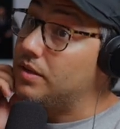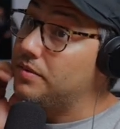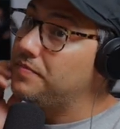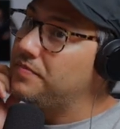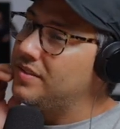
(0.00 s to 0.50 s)
Oh,
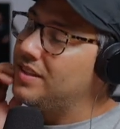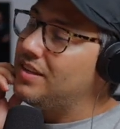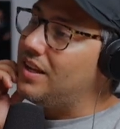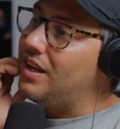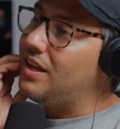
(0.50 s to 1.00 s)
yeah,
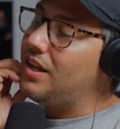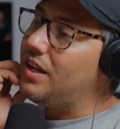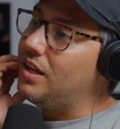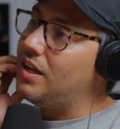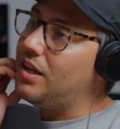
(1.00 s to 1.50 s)
and it,
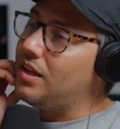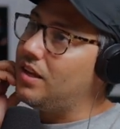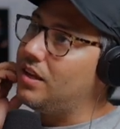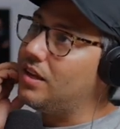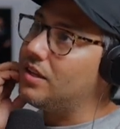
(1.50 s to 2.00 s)
and it,
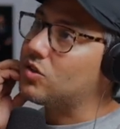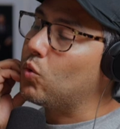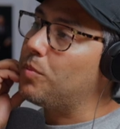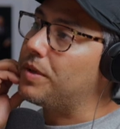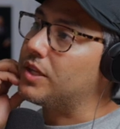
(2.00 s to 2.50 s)
it hits
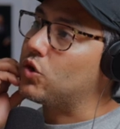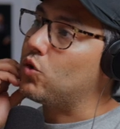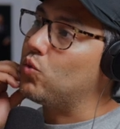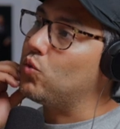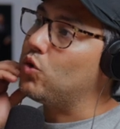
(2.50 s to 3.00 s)
so well because
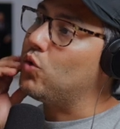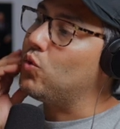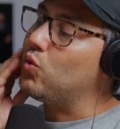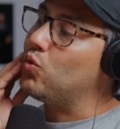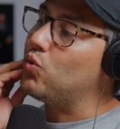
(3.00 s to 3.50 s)
you
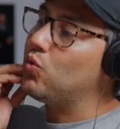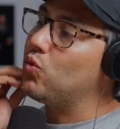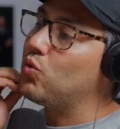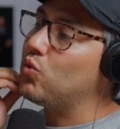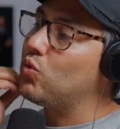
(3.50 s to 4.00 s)
you
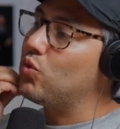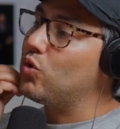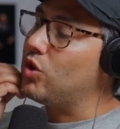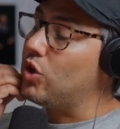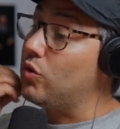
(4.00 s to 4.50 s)

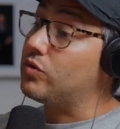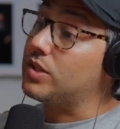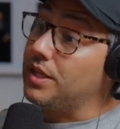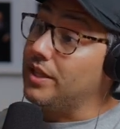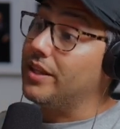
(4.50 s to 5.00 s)
you've
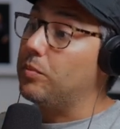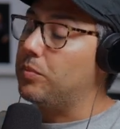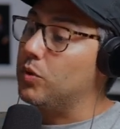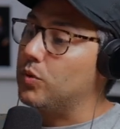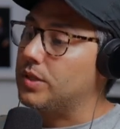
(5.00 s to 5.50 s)
seen the
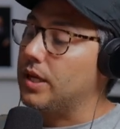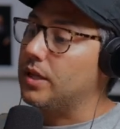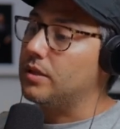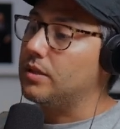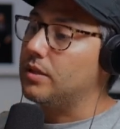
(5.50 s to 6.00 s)
abuse
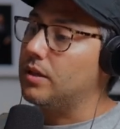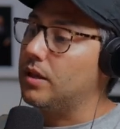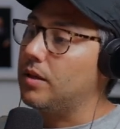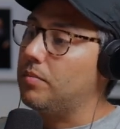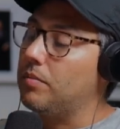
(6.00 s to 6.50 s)
that
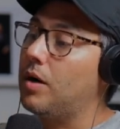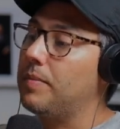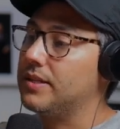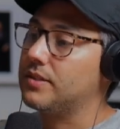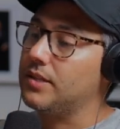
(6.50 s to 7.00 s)
that
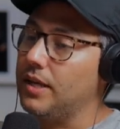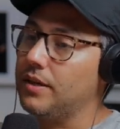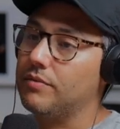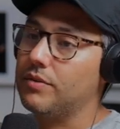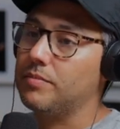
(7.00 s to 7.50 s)
mom has
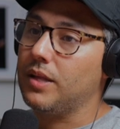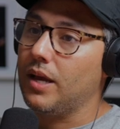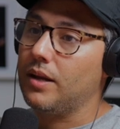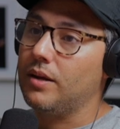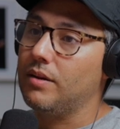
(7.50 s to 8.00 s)
taken from
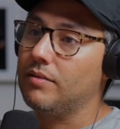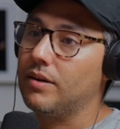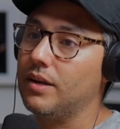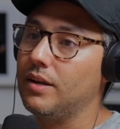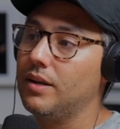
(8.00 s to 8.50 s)
dad,
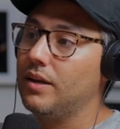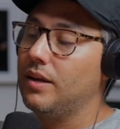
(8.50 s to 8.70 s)
right? Yeah.